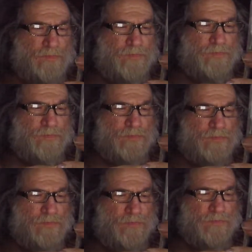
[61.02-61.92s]

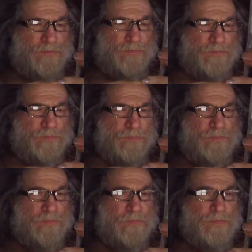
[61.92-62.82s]

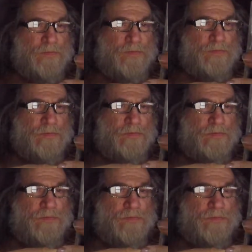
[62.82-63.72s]

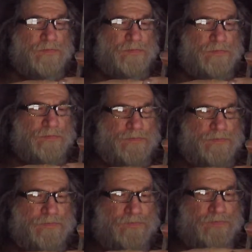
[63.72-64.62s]

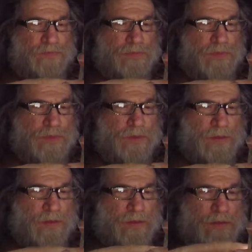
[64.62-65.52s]

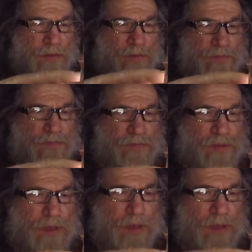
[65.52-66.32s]
Nobody speaks.